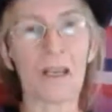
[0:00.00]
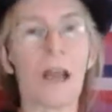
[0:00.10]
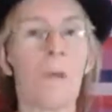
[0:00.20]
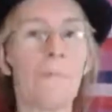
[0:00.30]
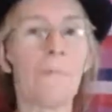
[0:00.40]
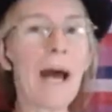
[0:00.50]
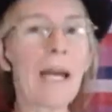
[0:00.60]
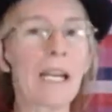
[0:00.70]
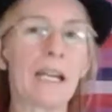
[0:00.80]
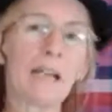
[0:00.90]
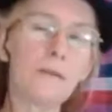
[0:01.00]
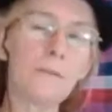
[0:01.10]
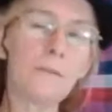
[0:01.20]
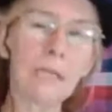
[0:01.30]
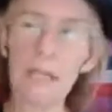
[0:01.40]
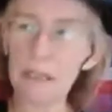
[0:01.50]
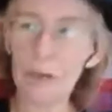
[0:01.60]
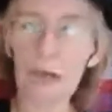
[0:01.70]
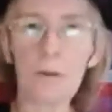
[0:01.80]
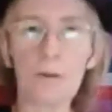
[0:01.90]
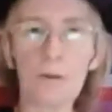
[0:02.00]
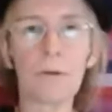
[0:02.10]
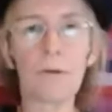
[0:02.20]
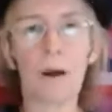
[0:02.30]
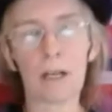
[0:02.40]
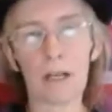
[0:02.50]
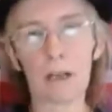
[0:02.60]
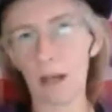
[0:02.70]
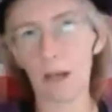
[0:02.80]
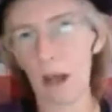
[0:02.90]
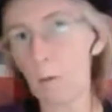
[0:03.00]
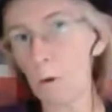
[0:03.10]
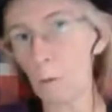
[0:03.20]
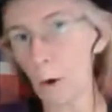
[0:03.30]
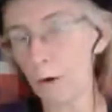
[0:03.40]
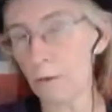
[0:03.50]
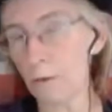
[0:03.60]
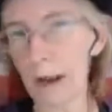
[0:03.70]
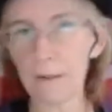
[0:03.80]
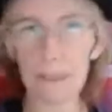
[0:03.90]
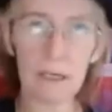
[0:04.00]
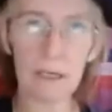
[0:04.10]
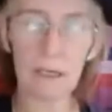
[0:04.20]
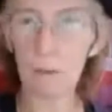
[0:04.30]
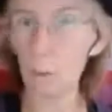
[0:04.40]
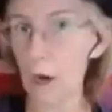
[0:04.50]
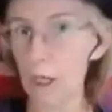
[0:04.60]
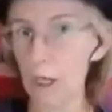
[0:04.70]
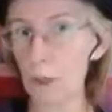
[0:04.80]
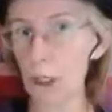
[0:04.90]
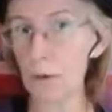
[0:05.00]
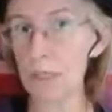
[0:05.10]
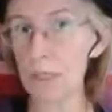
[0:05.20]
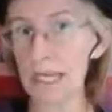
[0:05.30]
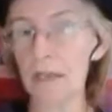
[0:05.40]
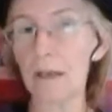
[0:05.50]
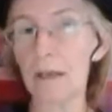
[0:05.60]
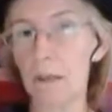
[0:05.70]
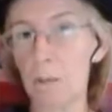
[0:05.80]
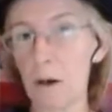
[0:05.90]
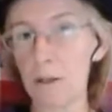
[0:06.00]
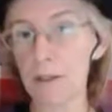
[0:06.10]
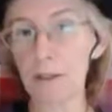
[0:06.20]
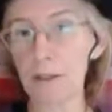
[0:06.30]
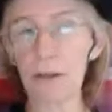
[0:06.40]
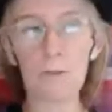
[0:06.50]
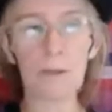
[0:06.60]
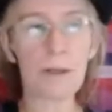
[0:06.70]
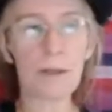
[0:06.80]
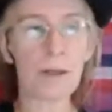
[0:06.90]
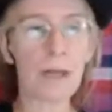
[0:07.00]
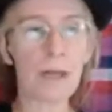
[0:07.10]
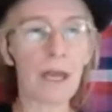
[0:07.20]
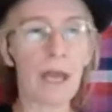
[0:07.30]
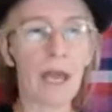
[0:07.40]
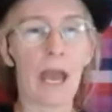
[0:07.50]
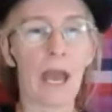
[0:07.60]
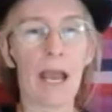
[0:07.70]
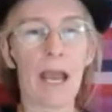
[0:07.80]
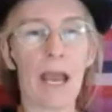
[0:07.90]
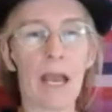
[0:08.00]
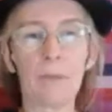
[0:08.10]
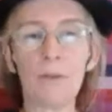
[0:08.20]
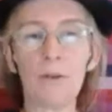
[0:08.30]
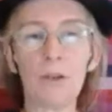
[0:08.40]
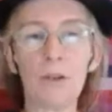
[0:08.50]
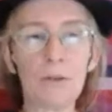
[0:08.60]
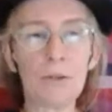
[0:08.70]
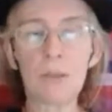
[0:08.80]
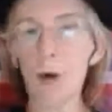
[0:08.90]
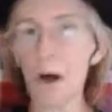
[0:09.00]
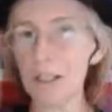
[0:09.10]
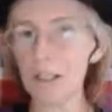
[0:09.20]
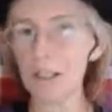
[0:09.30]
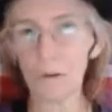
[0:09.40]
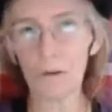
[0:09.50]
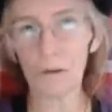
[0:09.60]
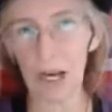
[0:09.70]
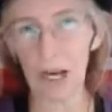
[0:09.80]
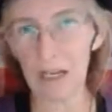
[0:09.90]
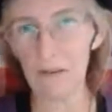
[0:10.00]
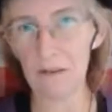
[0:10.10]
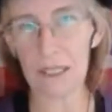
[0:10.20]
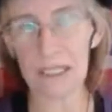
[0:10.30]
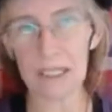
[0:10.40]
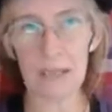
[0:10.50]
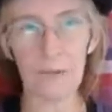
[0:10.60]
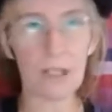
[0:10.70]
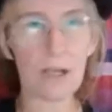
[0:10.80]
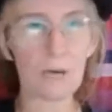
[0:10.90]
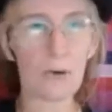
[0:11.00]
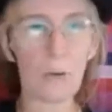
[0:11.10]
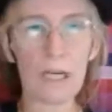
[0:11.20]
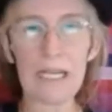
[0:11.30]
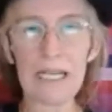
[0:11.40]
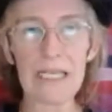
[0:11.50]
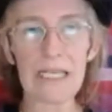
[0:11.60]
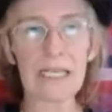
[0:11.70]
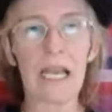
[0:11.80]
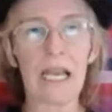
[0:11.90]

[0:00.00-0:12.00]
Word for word: But in a little bit, as we go through, I'm going to give you a couple of workarounds depending on why you were using the pause to start with. And people use the pause for a variety of reasons if you don't know what it is.